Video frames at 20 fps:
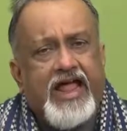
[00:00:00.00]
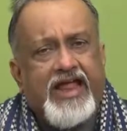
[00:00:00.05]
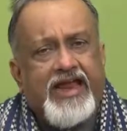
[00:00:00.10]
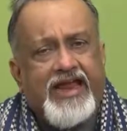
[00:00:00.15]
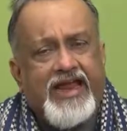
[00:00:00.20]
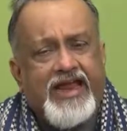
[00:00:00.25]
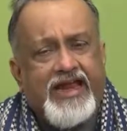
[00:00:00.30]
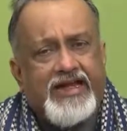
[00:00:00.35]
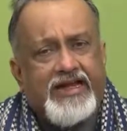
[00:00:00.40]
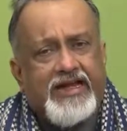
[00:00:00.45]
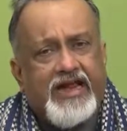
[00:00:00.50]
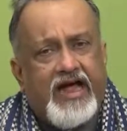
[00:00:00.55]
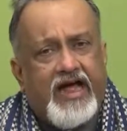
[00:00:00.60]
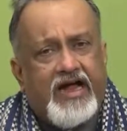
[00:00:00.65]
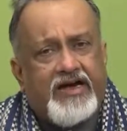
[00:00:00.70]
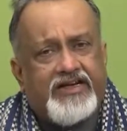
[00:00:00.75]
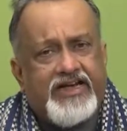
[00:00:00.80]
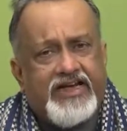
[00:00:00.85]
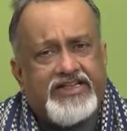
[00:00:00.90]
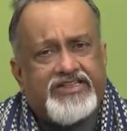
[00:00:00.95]
In
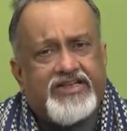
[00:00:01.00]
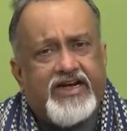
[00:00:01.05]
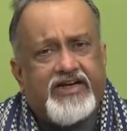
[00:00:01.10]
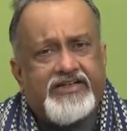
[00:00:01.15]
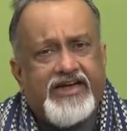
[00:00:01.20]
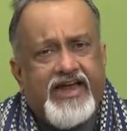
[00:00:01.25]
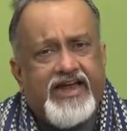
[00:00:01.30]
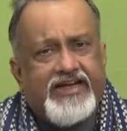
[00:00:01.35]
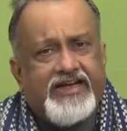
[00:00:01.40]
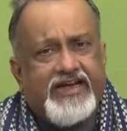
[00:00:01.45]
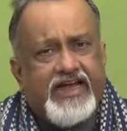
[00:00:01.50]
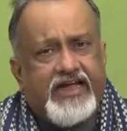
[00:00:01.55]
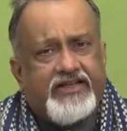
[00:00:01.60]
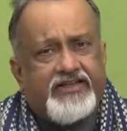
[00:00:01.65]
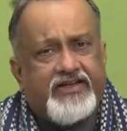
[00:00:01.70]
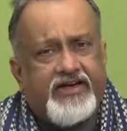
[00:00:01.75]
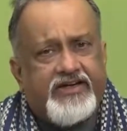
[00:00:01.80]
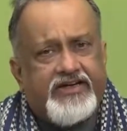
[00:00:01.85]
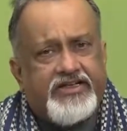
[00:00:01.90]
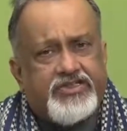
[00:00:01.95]
desert area
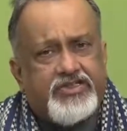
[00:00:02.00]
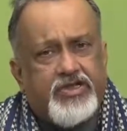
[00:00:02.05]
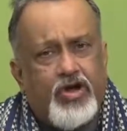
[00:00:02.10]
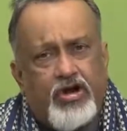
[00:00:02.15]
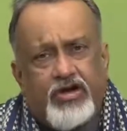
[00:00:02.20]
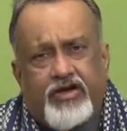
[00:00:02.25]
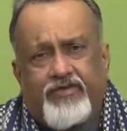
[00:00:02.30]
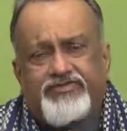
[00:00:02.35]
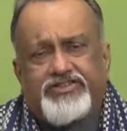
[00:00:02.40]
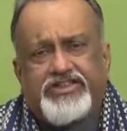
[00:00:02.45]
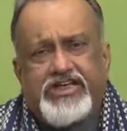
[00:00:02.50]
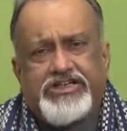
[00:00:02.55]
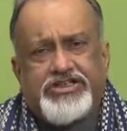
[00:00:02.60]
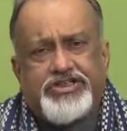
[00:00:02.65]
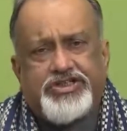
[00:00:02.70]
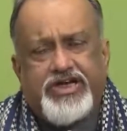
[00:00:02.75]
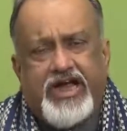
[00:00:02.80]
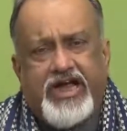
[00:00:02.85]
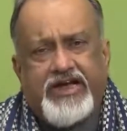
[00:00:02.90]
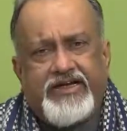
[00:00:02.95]
there is lot of
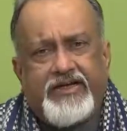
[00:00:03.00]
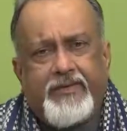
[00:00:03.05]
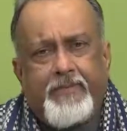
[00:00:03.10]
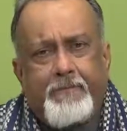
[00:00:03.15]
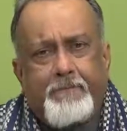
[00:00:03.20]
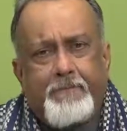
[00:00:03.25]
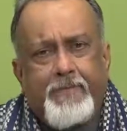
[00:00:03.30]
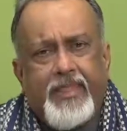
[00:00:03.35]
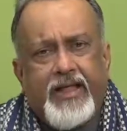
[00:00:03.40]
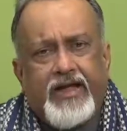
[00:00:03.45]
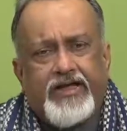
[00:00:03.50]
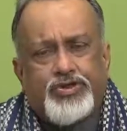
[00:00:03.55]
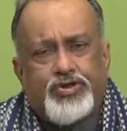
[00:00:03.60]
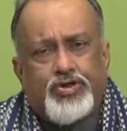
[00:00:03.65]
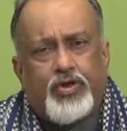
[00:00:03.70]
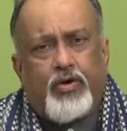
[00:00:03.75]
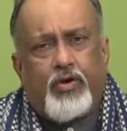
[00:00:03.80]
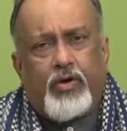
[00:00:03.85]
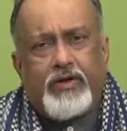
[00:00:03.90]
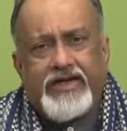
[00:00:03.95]
sunshine.
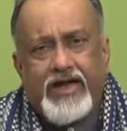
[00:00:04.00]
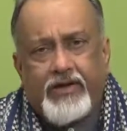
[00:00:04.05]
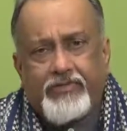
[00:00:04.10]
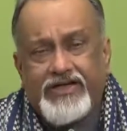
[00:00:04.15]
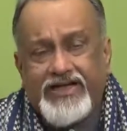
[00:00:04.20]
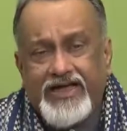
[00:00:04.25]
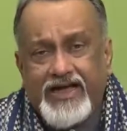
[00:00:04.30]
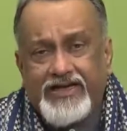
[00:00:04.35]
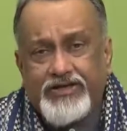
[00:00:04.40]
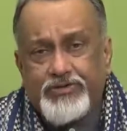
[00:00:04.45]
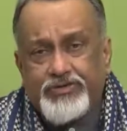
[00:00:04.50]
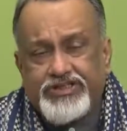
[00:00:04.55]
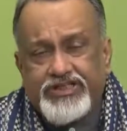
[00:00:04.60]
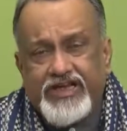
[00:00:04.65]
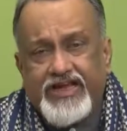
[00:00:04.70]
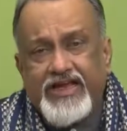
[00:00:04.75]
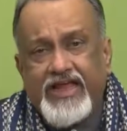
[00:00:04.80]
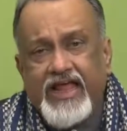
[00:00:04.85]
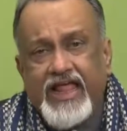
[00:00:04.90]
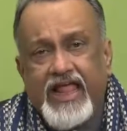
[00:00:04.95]
So, now here you
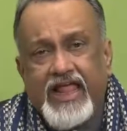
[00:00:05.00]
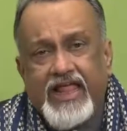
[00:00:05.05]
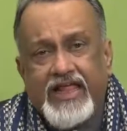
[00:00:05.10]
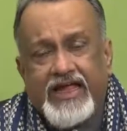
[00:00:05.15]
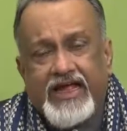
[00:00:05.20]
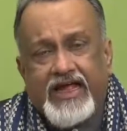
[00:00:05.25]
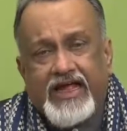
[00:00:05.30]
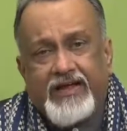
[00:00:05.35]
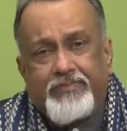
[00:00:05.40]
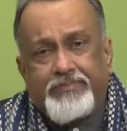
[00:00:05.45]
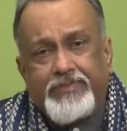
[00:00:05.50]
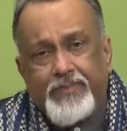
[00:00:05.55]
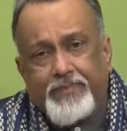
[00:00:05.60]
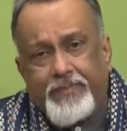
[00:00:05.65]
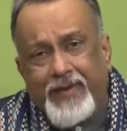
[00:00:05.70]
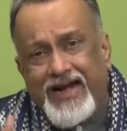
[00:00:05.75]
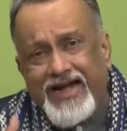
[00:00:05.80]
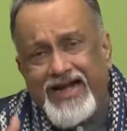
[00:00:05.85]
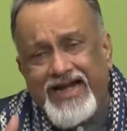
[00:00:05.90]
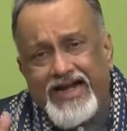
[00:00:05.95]
see
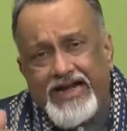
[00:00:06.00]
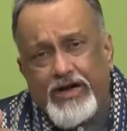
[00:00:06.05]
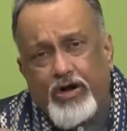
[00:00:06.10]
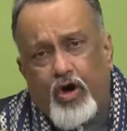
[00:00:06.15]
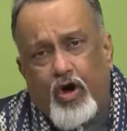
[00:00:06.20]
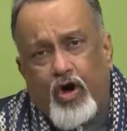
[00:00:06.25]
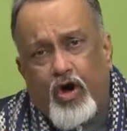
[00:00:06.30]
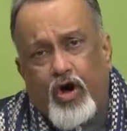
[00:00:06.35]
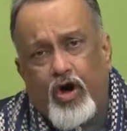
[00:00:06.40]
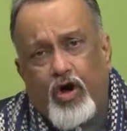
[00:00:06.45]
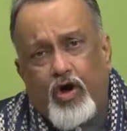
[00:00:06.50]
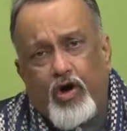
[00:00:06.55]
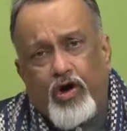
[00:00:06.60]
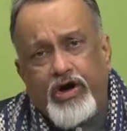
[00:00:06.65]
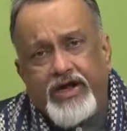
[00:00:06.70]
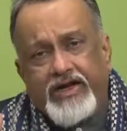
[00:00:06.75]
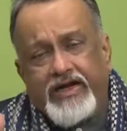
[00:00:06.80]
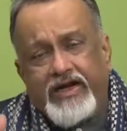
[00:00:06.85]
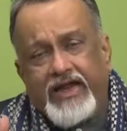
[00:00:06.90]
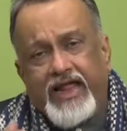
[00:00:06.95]
depending
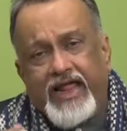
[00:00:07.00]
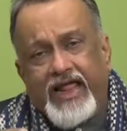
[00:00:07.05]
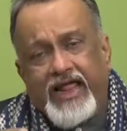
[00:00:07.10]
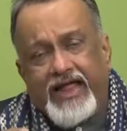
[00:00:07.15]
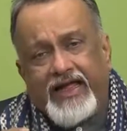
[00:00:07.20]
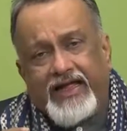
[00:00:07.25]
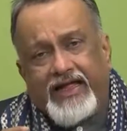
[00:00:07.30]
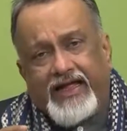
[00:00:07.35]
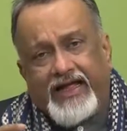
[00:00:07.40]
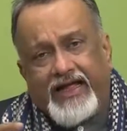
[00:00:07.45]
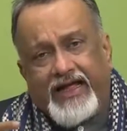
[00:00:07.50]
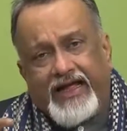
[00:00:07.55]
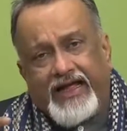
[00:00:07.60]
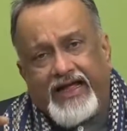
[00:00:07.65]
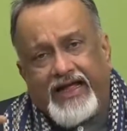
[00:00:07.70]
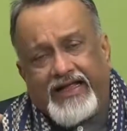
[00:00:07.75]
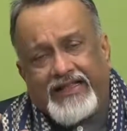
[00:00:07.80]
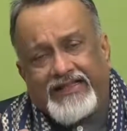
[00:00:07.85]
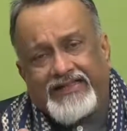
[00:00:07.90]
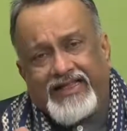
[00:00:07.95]
on
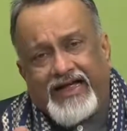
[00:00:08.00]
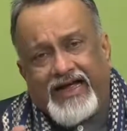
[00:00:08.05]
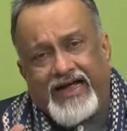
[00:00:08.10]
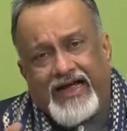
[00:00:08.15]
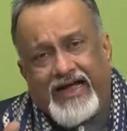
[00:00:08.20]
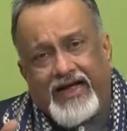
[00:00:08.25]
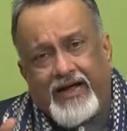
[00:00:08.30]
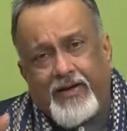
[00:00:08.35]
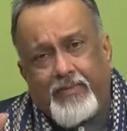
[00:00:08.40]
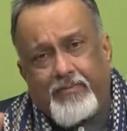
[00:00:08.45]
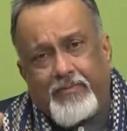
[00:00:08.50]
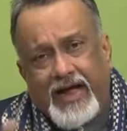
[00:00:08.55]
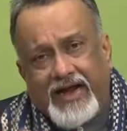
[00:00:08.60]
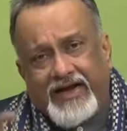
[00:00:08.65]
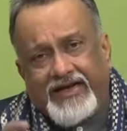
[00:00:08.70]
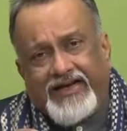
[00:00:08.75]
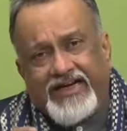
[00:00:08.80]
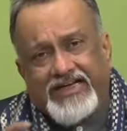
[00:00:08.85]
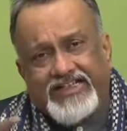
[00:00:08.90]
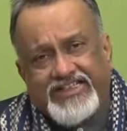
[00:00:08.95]
the
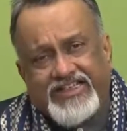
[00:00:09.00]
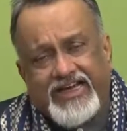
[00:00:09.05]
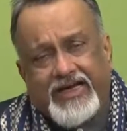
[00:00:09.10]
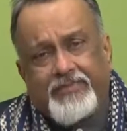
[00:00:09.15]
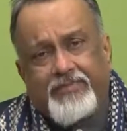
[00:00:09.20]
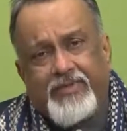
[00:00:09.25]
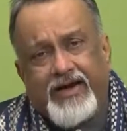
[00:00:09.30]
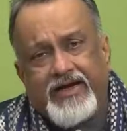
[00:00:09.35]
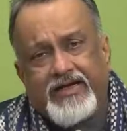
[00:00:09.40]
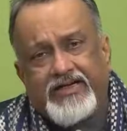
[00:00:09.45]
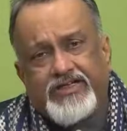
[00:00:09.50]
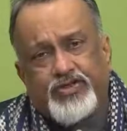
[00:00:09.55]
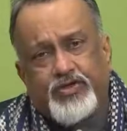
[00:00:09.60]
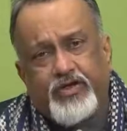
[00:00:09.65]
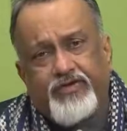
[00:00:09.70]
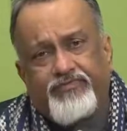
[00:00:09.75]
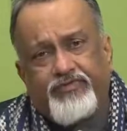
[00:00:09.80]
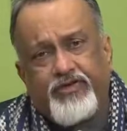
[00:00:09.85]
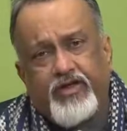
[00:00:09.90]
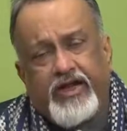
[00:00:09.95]
market segment. So,
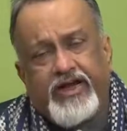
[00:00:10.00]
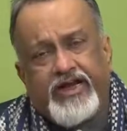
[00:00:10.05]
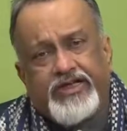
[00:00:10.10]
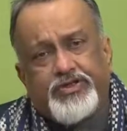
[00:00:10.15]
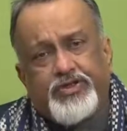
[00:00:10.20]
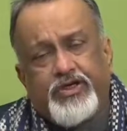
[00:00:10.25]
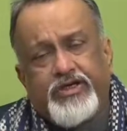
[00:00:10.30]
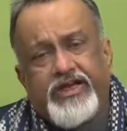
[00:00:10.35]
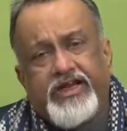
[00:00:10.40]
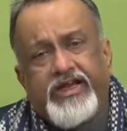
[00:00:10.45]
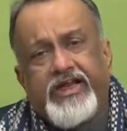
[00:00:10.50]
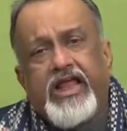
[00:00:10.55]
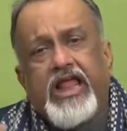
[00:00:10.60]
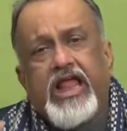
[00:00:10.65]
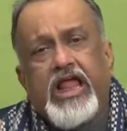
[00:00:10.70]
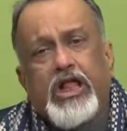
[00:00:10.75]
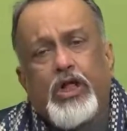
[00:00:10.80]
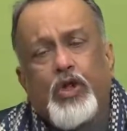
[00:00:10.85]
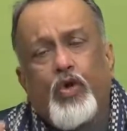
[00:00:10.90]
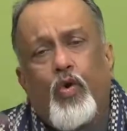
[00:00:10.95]
if you are actually
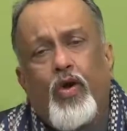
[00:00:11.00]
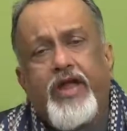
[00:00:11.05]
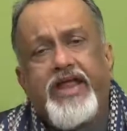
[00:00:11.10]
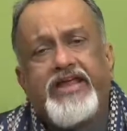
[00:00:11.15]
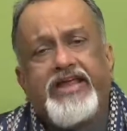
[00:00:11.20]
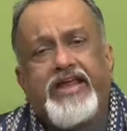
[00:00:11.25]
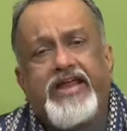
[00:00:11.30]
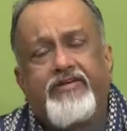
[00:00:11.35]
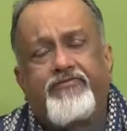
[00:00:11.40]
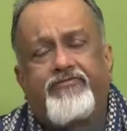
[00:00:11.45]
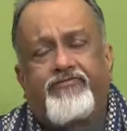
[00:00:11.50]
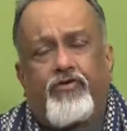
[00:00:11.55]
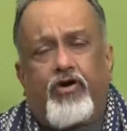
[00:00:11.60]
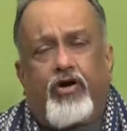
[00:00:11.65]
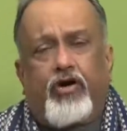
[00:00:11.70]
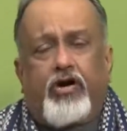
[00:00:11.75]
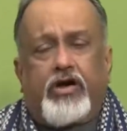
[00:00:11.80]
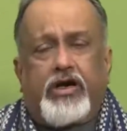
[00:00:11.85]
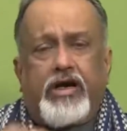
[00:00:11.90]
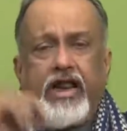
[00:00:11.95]
going in
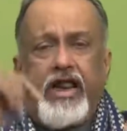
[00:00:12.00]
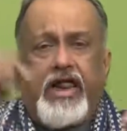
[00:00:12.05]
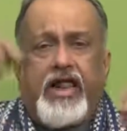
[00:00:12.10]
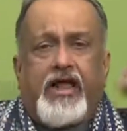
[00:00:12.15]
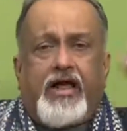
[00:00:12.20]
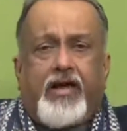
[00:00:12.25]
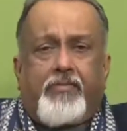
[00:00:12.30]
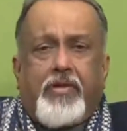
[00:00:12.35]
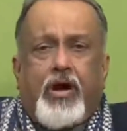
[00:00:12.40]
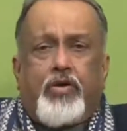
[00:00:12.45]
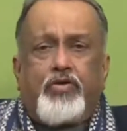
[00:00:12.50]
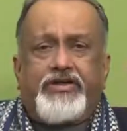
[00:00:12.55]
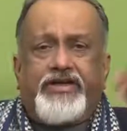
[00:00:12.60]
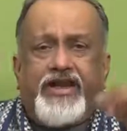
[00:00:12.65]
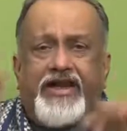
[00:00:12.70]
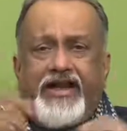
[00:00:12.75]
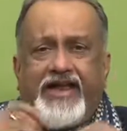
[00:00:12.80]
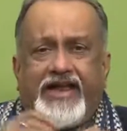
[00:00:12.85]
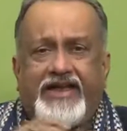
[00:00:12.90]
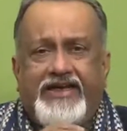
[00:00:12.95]
for
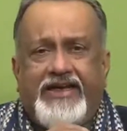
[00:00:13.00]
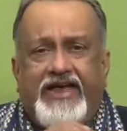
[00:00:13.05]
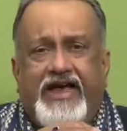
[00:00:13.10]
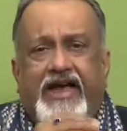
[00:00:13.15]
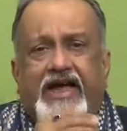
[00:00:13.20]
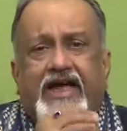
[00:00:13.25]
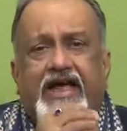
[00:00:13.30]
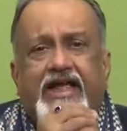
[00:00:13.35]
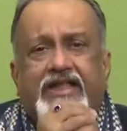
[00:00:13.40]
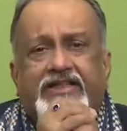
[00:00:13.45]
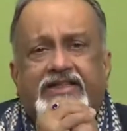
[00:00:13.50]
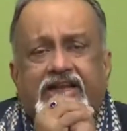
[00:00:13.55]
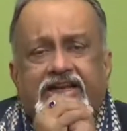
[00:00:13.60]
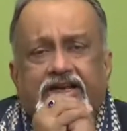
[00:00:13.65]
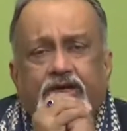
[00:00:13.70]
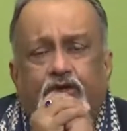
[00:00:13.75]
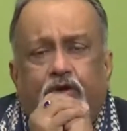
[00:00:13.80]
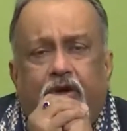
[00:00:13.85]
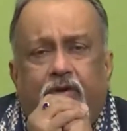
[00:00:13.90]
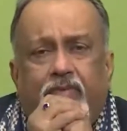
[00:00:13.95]
mountain area, then
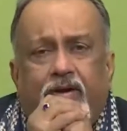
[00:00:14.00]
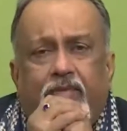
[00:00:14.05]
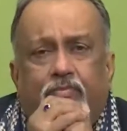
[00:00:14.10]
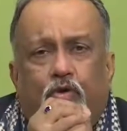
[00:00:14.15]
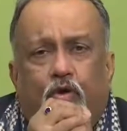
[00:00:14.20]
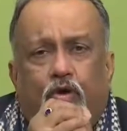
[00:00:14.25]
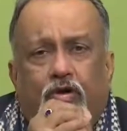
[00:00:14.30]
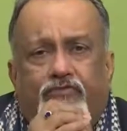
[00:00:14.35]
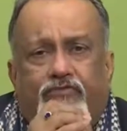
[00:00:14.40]
it will be more